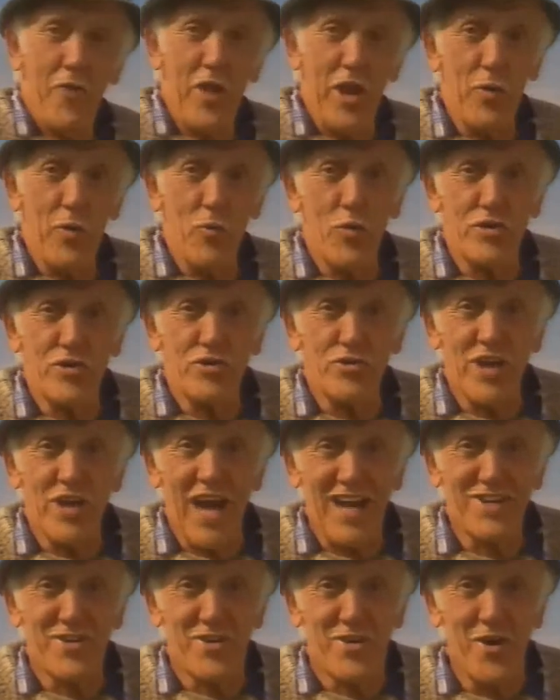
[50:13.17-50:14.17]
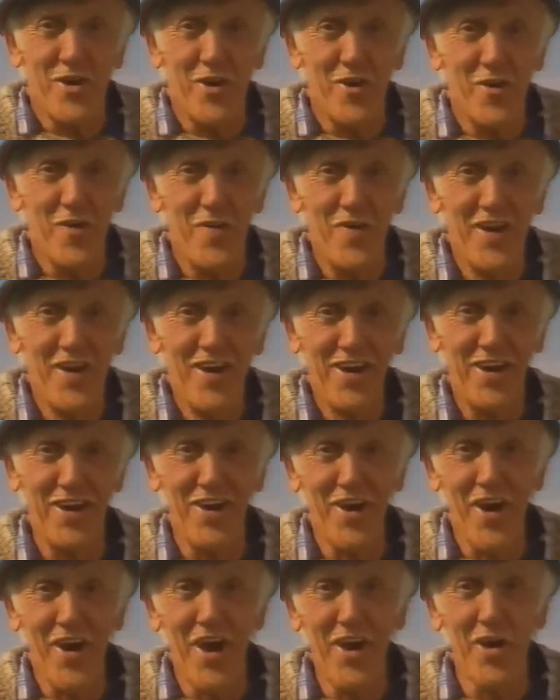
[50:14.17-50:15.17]
Then it was Jack's turn.
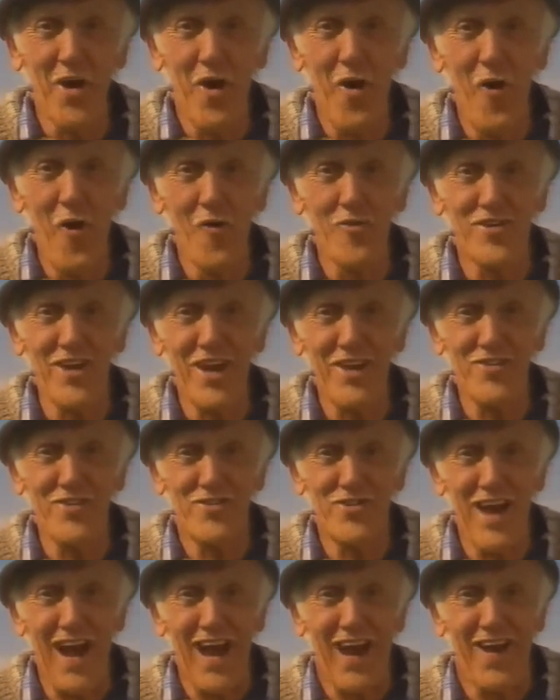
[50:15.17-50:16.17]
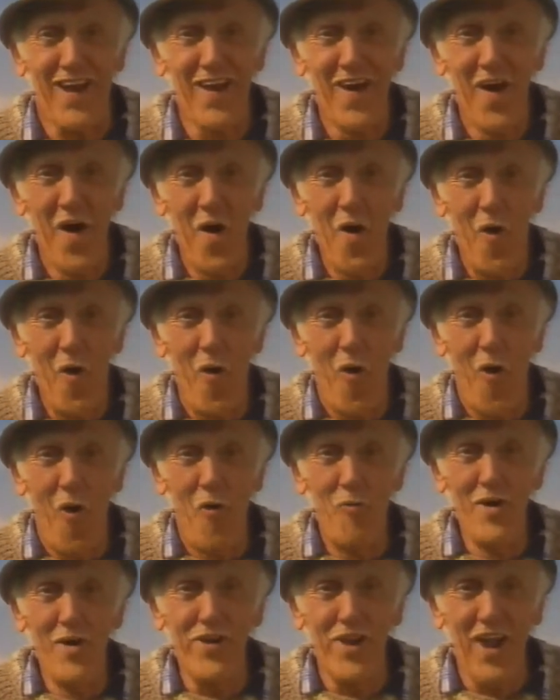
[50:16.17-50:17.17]
Here I go, says Jack.
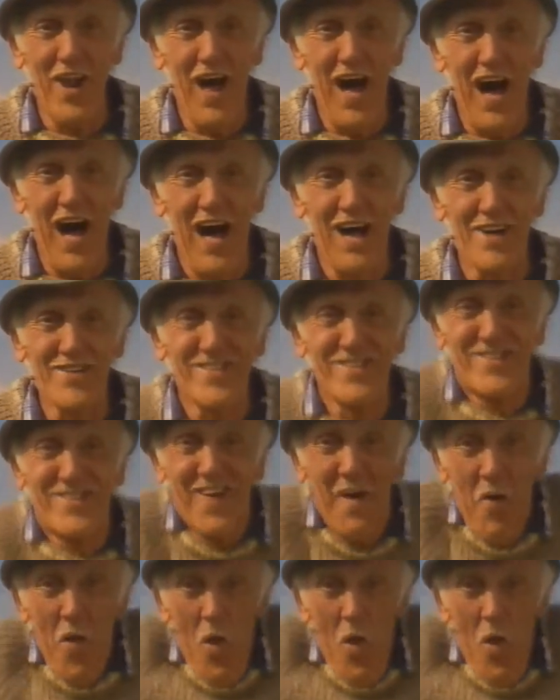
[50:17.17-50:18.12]
Home at last!